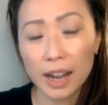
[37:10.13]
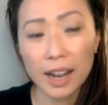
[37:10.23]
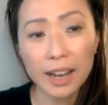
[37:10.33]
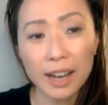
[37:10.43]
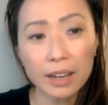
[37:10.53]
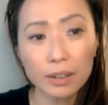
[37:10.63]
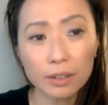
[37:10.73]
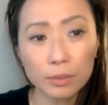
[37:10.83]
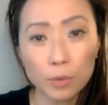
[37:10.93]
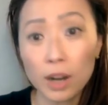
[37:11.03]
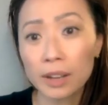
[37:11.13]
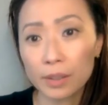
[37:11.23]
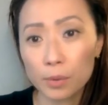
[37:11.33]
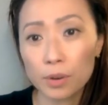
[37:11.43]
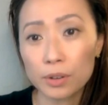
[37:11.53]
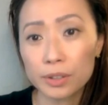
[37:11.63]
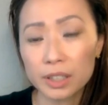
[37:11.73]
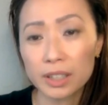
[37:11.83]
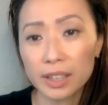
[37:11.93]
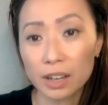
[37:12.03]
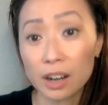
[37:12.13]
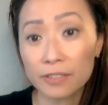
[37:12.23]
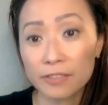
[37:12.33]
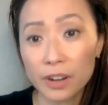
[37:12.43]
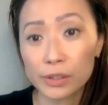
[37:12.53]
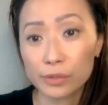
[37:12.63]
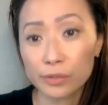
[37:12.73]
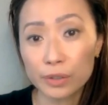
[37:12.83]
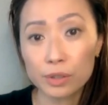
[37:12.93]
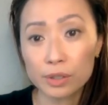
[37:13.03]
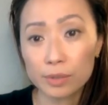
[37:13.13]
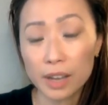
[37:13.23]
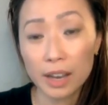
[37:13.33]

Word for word: I want the world to get off of fossil fuels is